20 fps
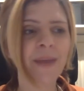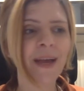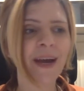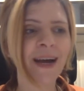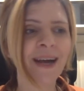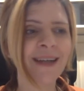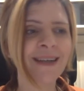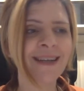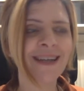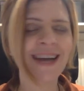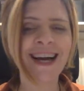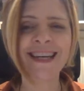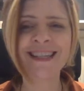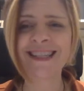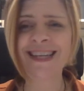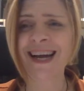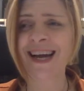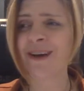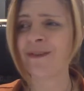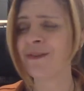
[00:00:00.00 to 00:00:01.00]
I'd, I'd
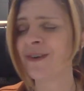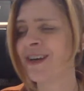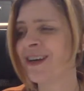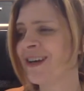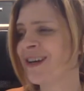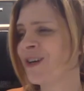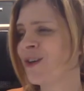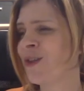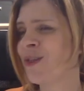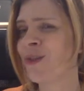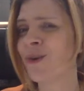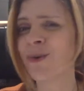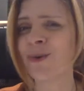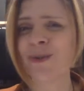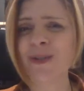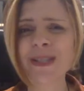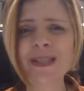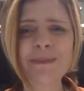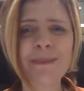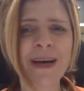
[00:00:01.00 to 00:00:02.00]
have
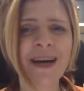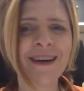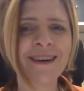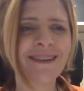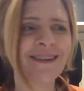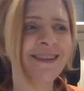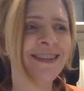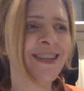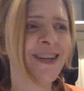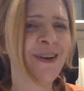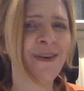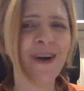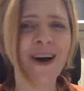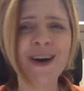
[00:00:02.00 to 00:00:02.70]
thoughts about you know